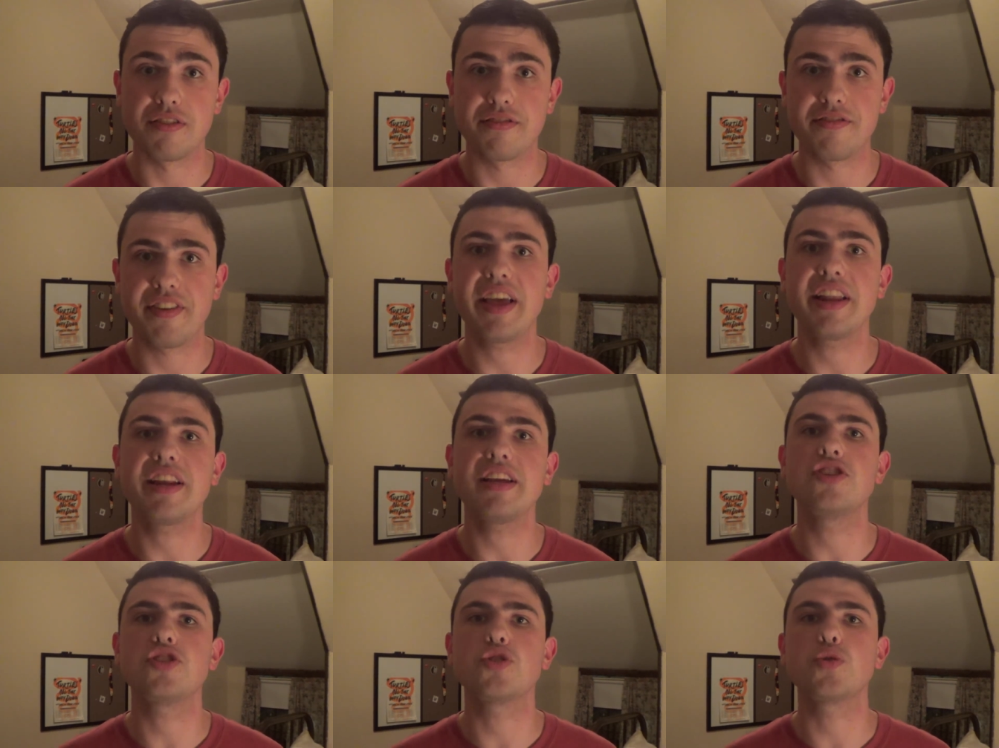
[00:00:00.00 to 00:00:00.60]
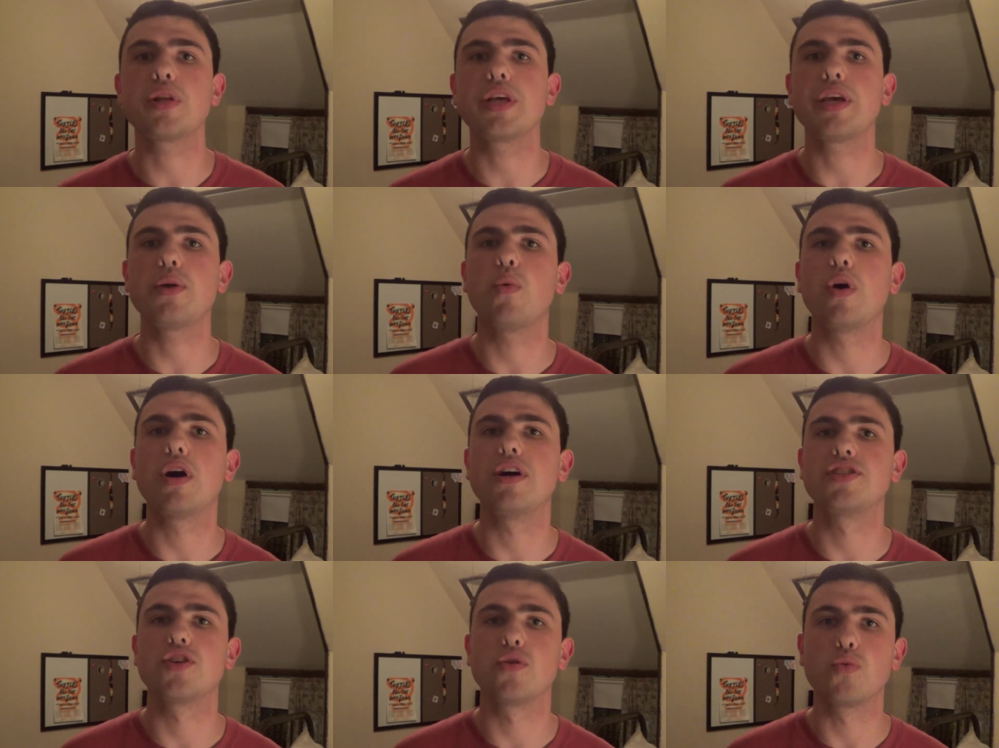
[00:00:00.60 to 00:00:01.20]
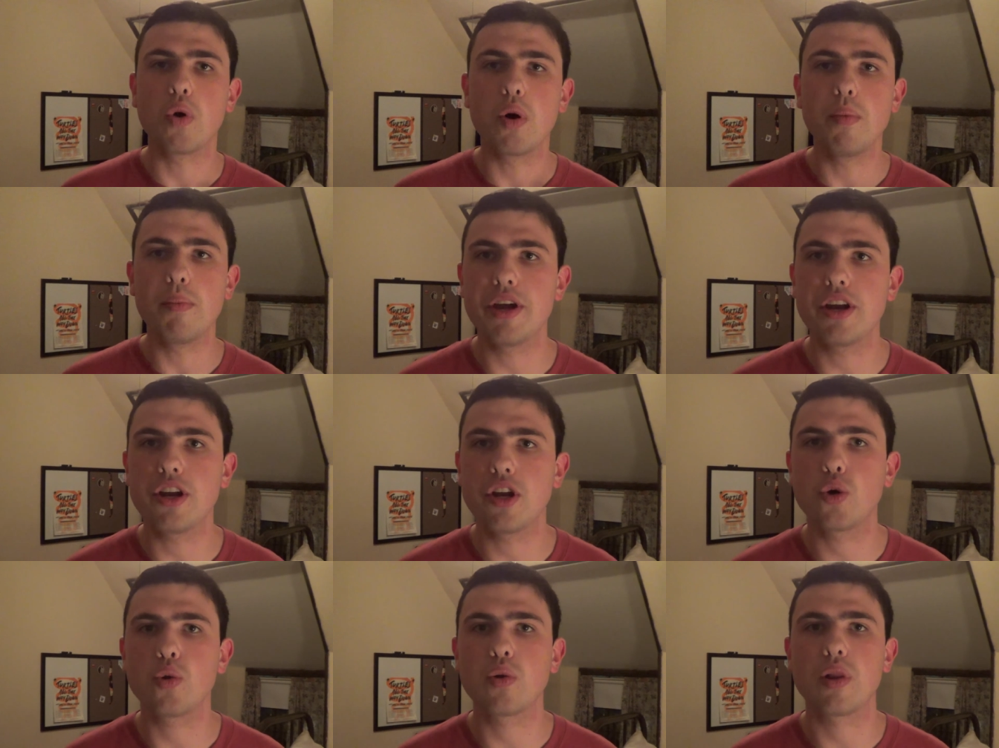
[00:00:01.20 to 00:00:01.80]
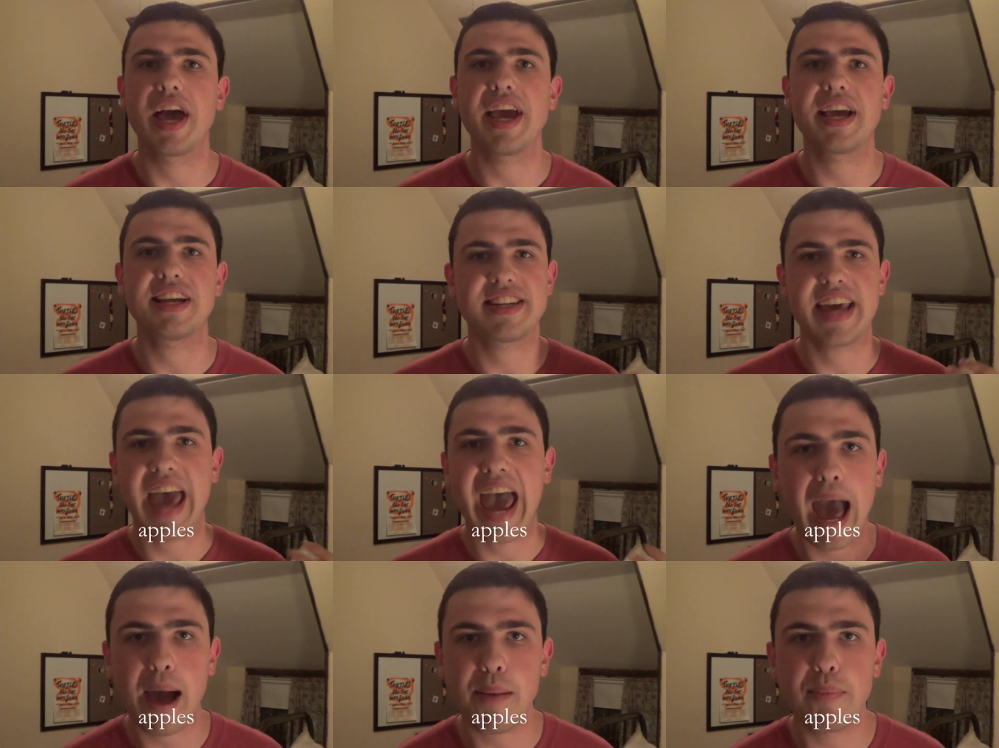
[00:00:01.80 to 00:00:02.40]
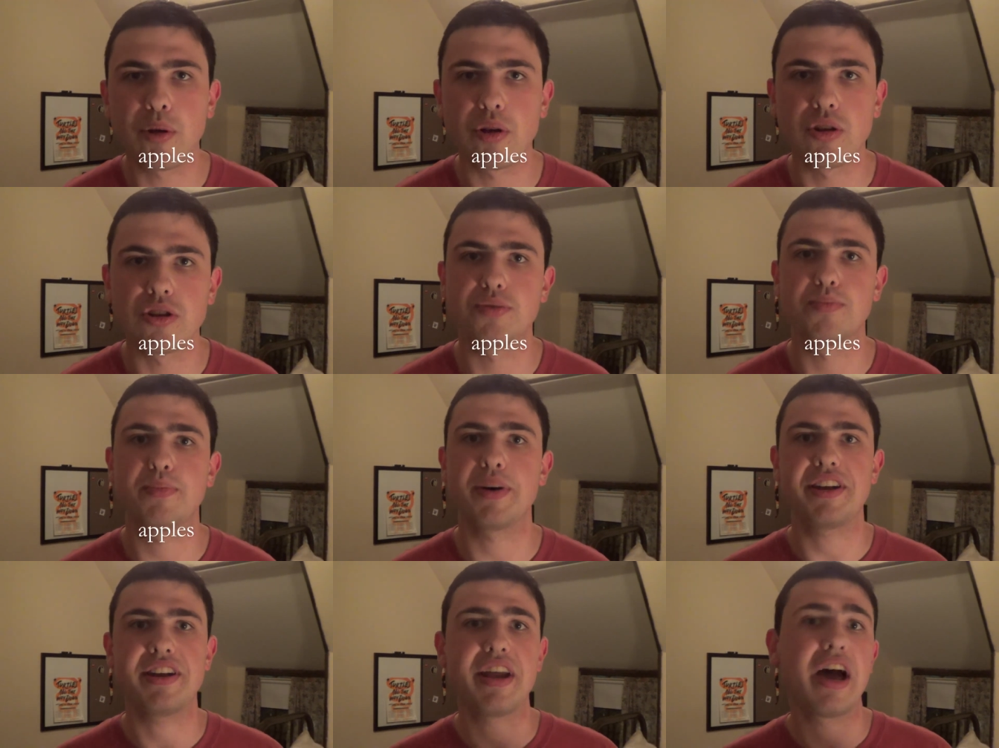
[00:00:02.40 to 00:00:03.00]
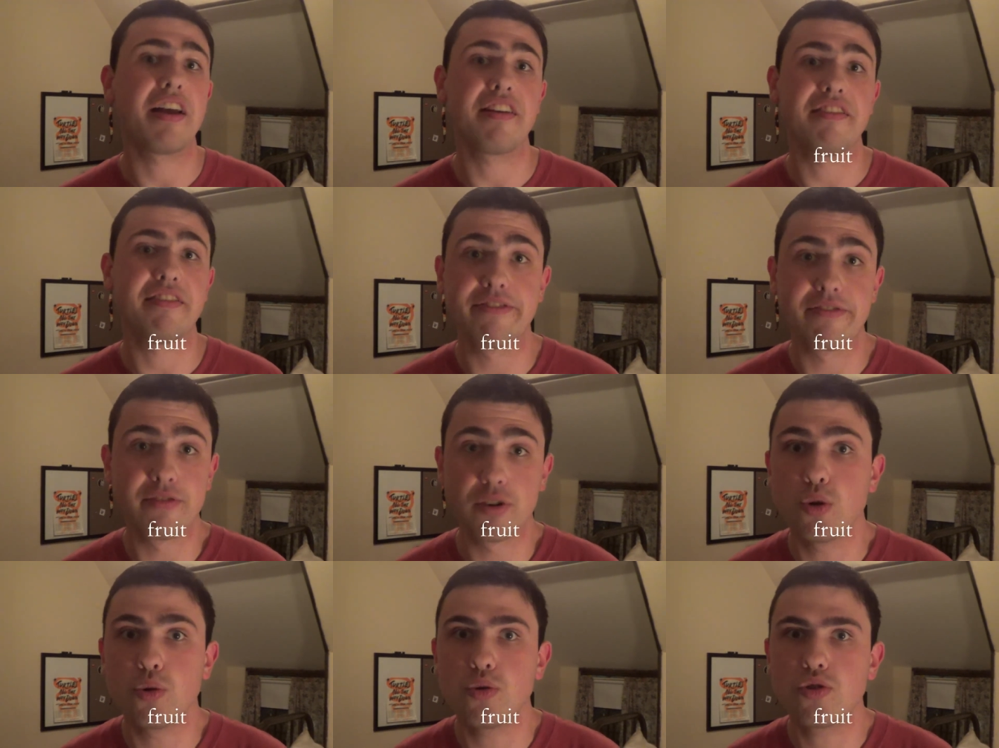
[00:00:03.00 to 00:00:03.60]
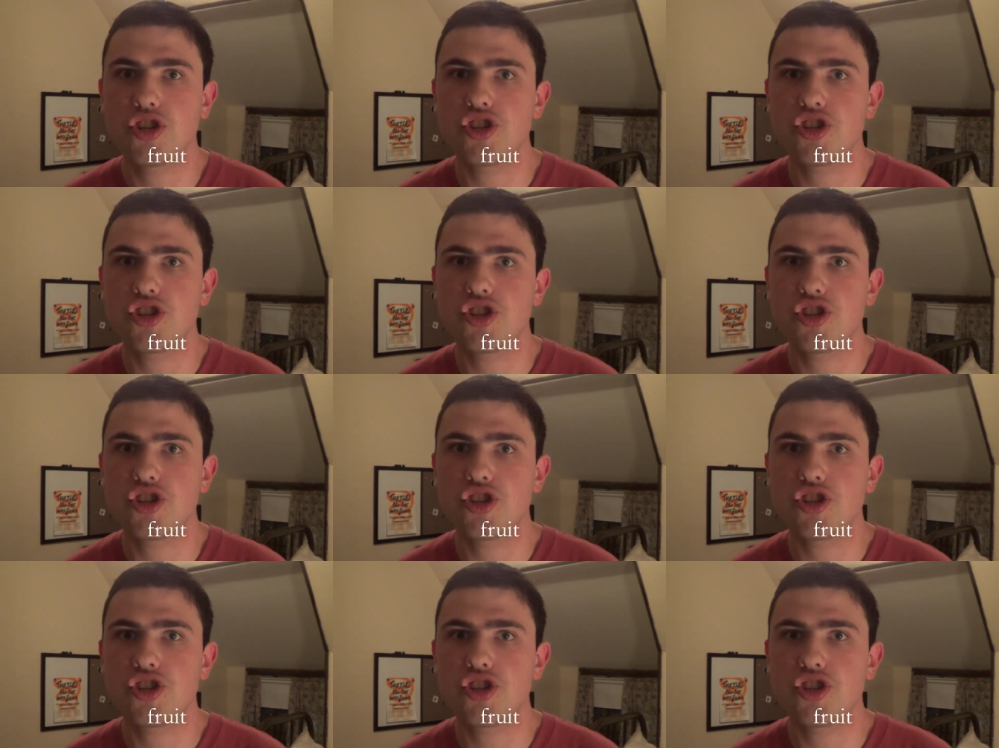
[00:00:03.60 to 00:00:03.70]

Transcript: Fannee Doolee was a woman who liked apples but not fruit.